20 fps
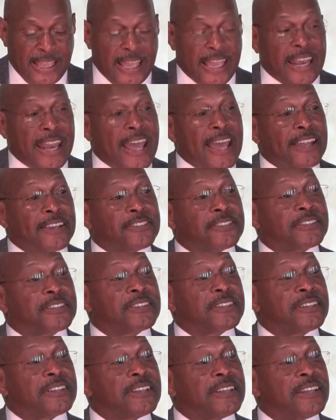And
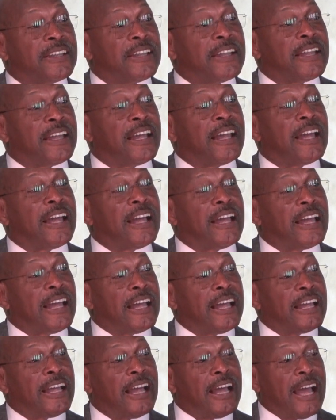as
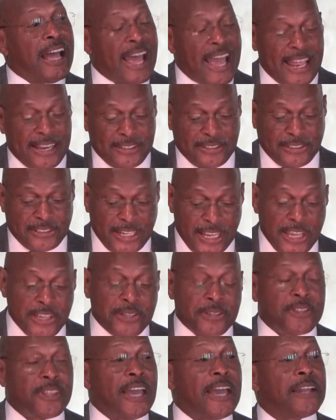I tell
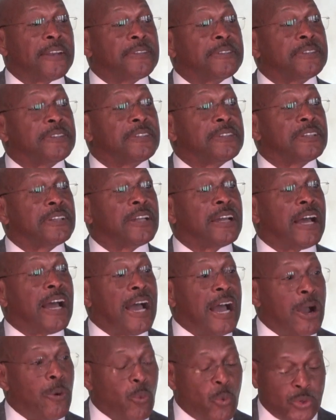you that,
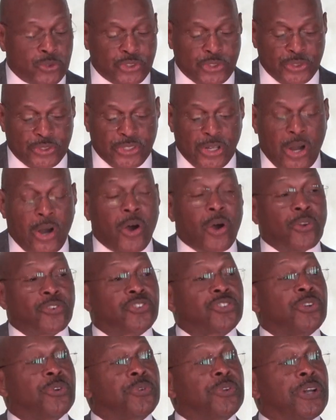I want you to
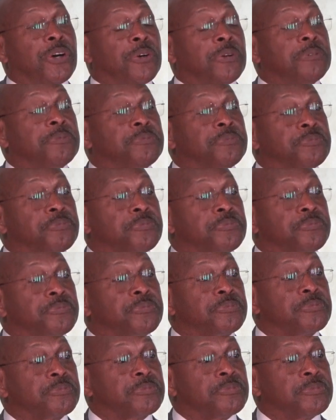also know
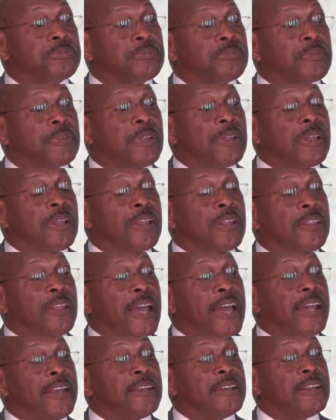
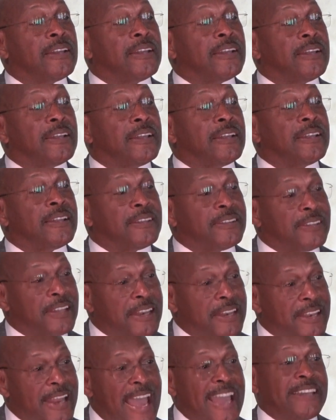that
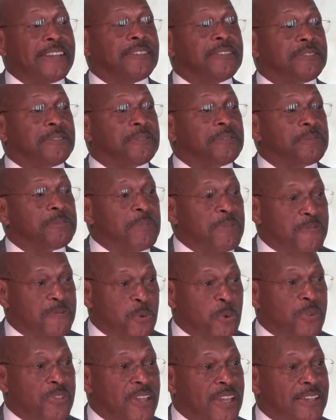the night
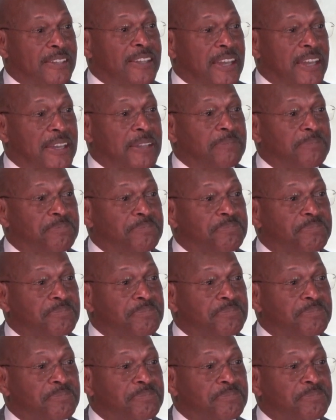before that game,